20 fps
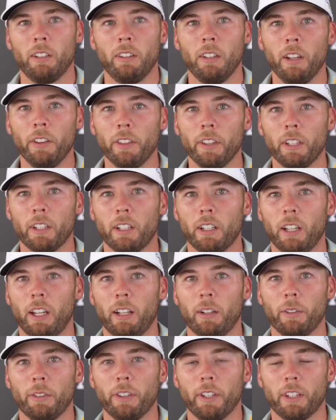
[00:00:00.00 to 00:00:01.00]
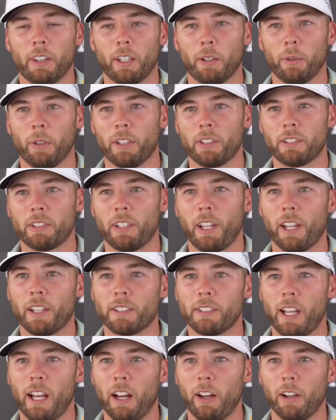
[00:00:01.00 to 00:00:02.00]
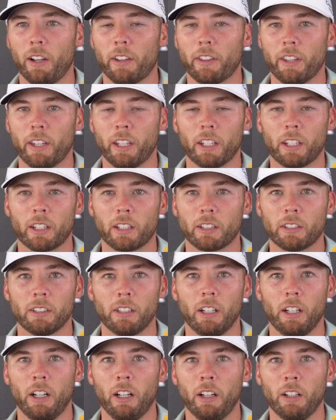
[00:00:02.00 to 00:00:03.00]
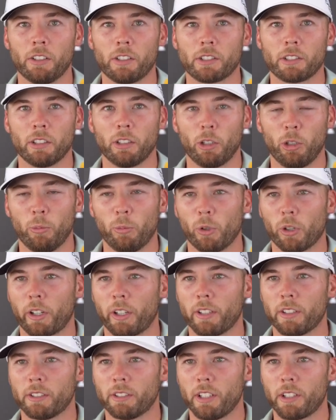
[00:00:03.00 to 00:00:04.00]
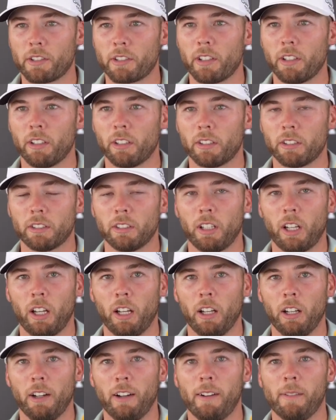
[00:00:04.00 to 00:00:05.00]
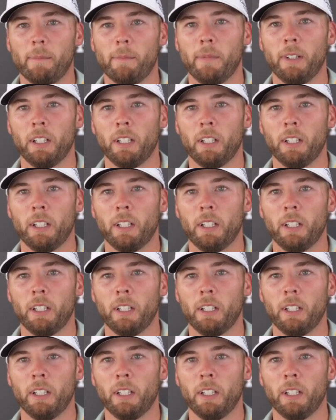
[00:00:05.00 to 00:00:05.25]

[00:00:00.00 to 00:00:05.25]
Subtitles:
Nothing, I don't think, that really stands out. I think just a little more consistent. But